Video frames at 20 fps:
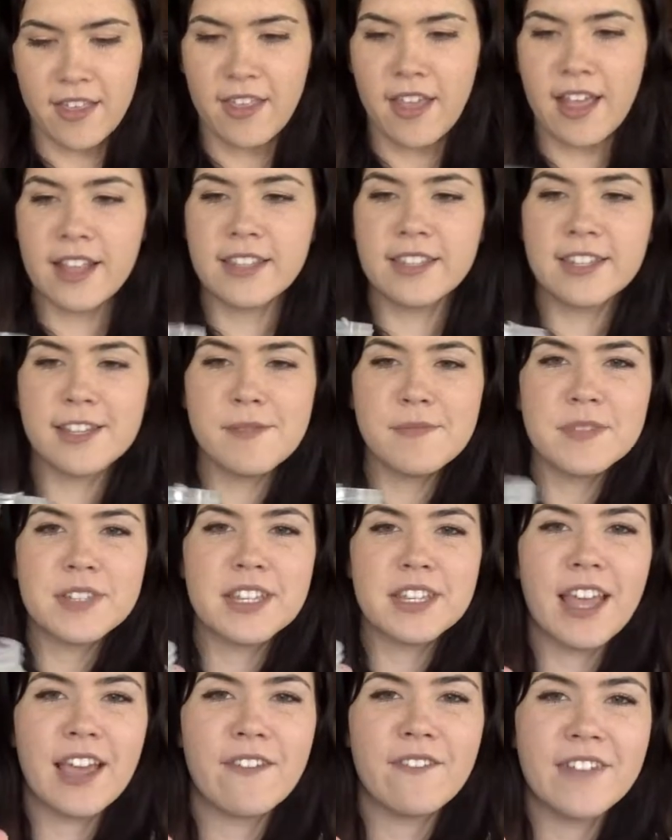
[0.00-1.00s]
That seemed
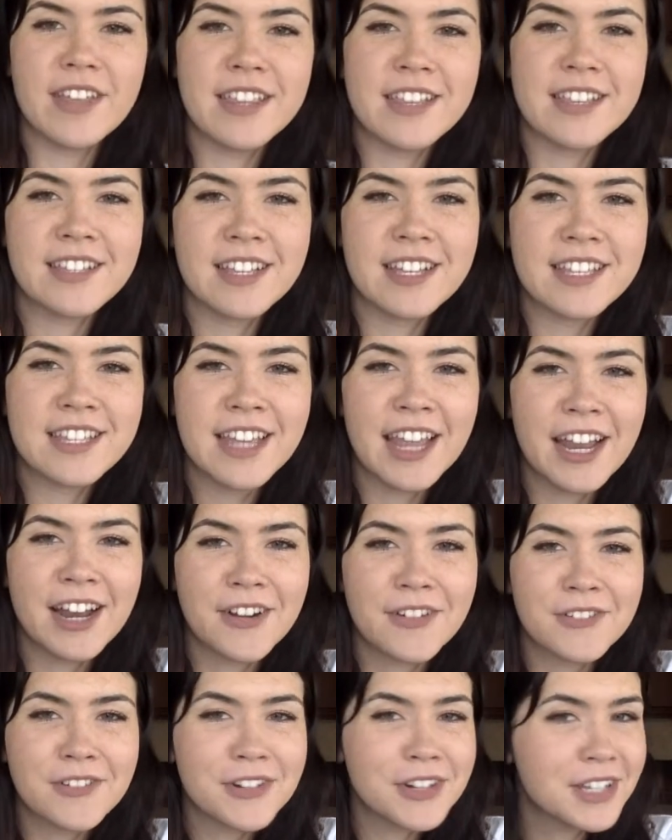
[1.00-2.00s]
to like fit this
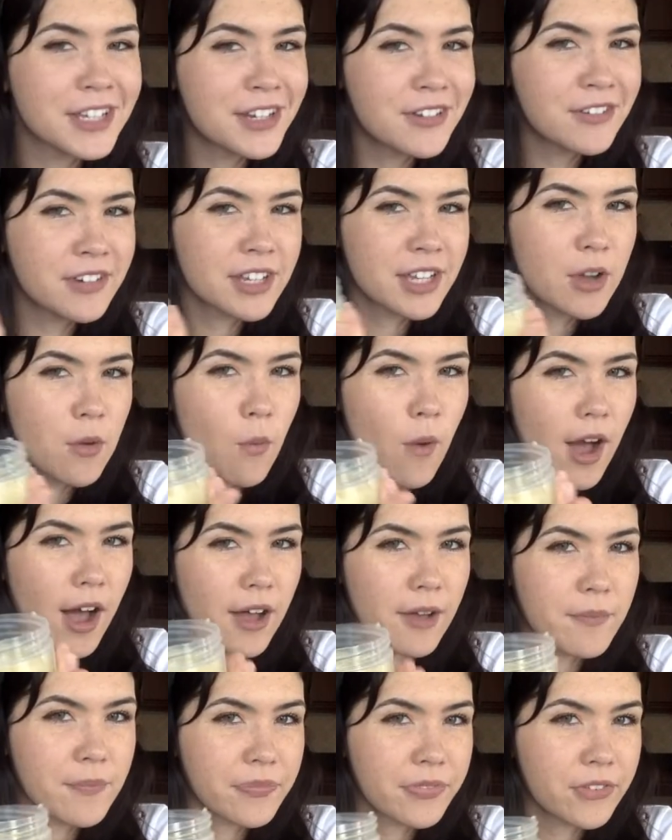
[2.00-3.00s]
container really, really
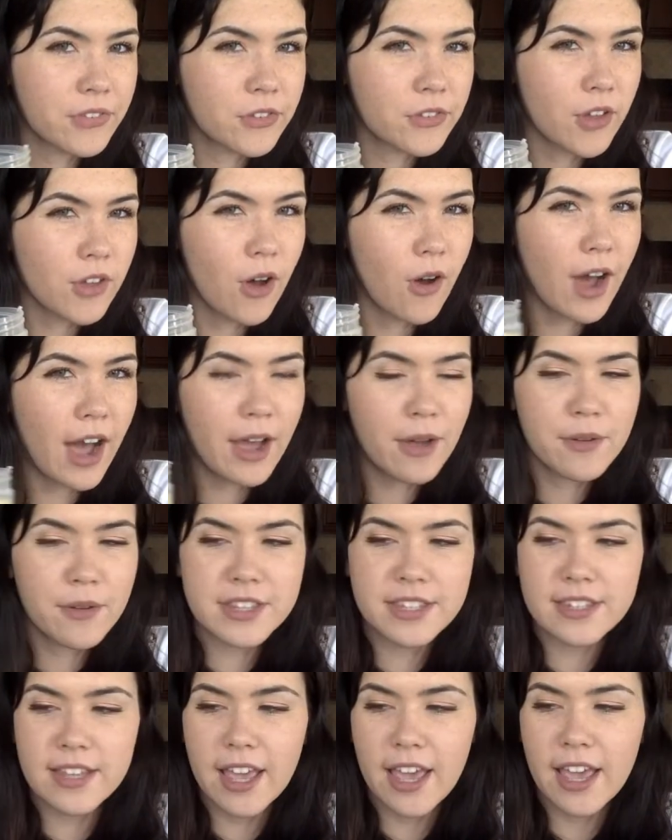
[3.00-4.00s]
well. So I
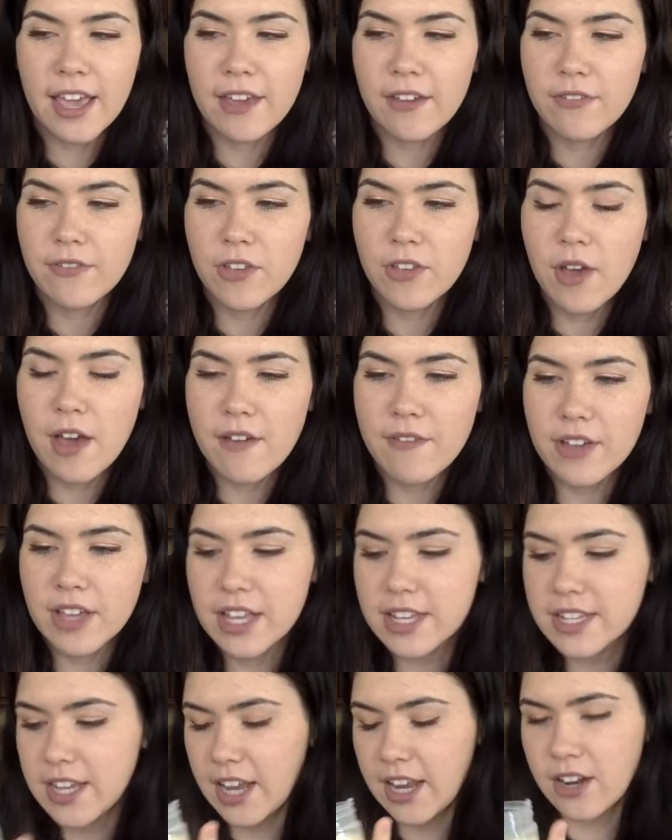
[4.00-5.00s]
would say if you have a
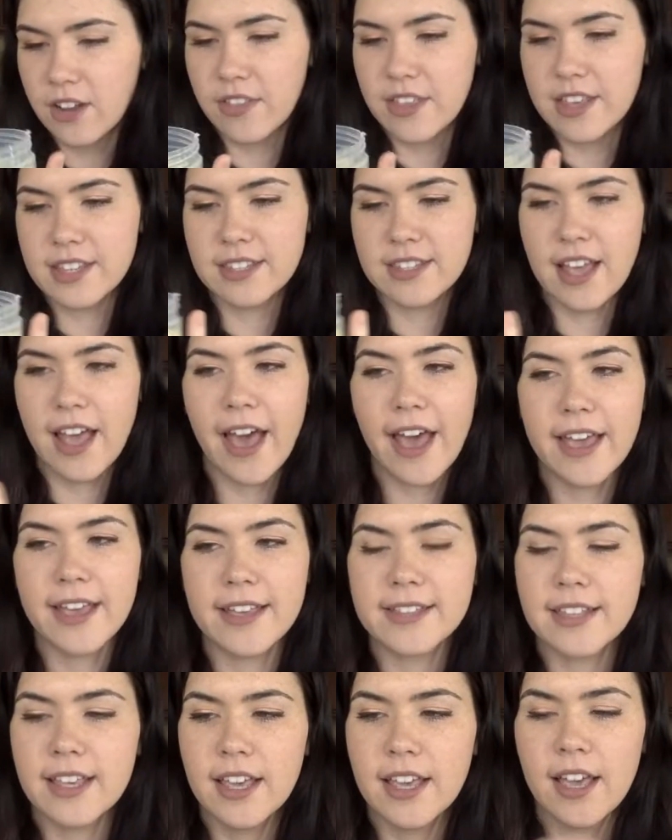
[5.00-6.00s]
container this
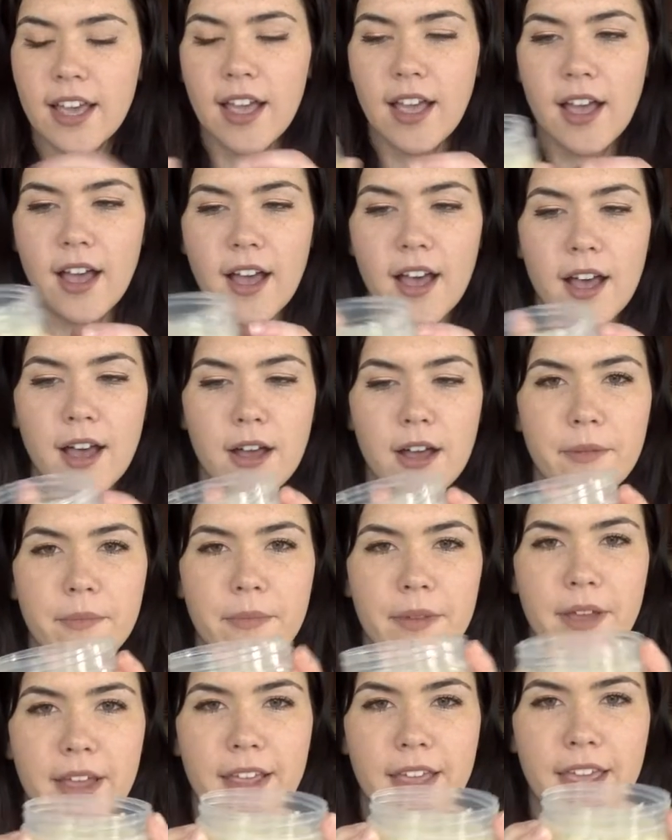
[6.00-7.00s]
size,
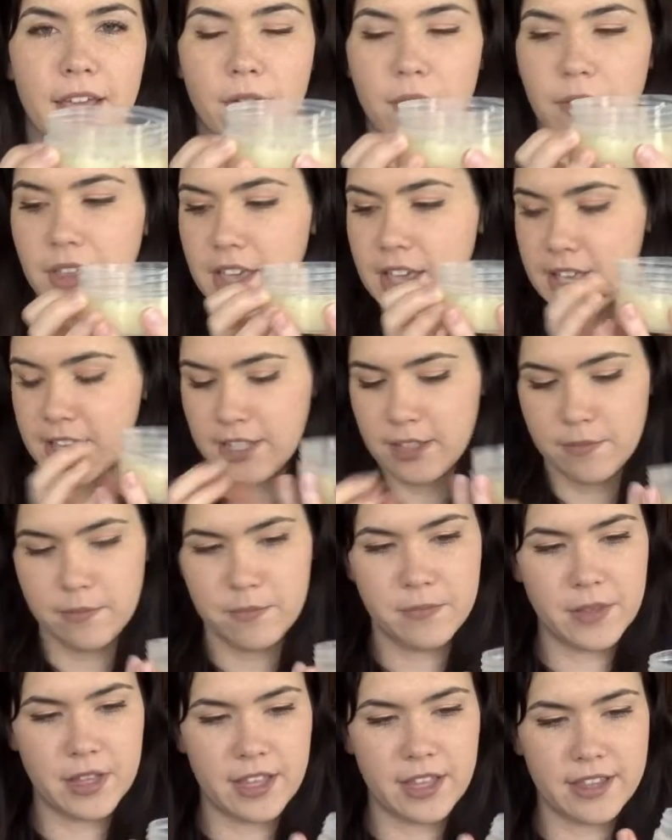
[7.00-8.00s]
I can't really
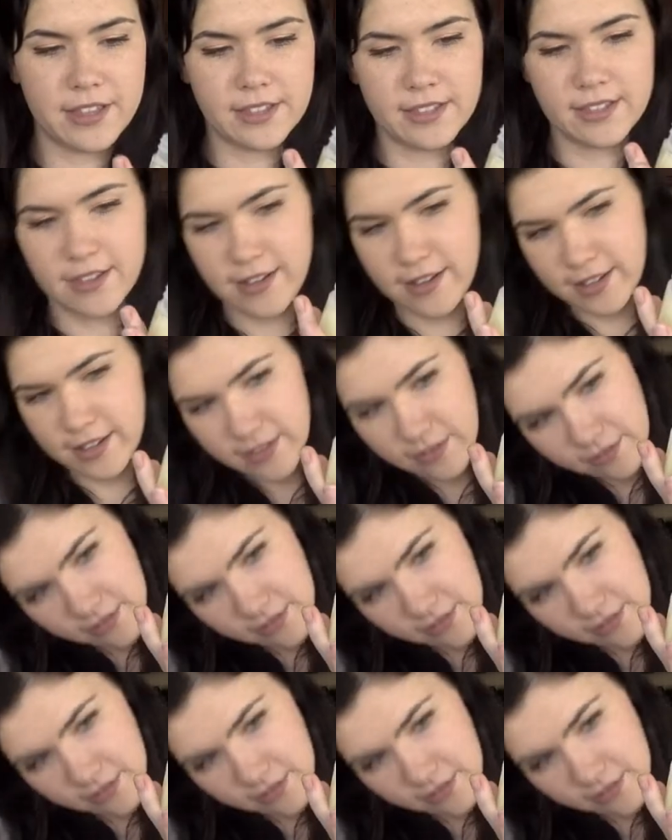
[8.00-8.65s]
explain the size of